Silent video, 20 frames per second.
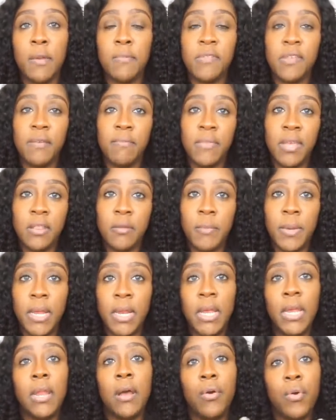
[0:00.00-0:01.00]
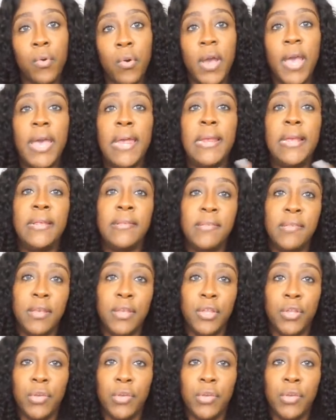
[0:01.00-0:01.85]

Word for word: send me the money, and I'll go ahead and send